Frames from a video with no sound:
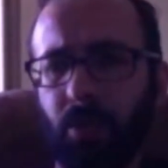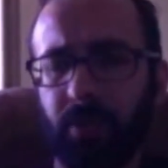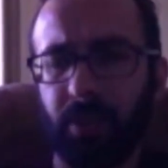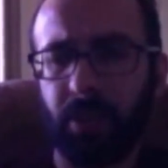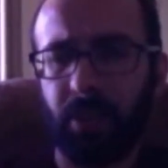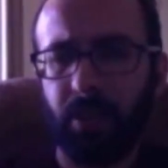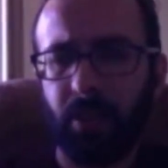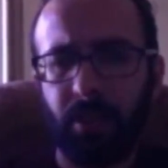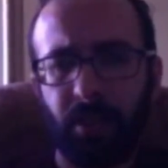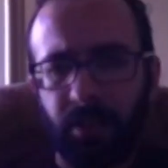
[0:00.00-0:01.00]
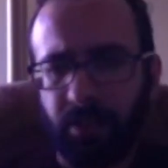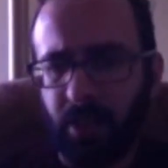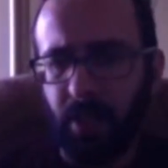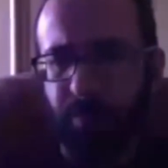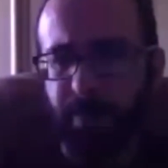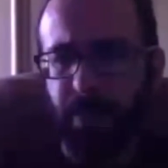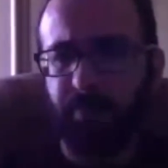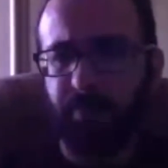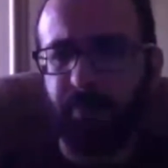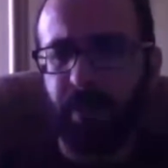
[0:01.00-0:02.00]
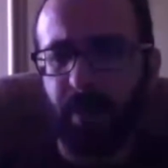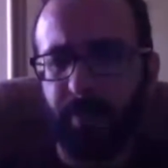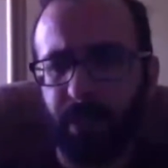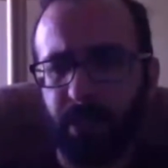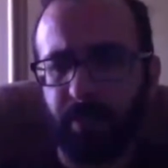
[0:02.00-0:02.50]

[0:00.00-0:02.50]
over the observed phenomena.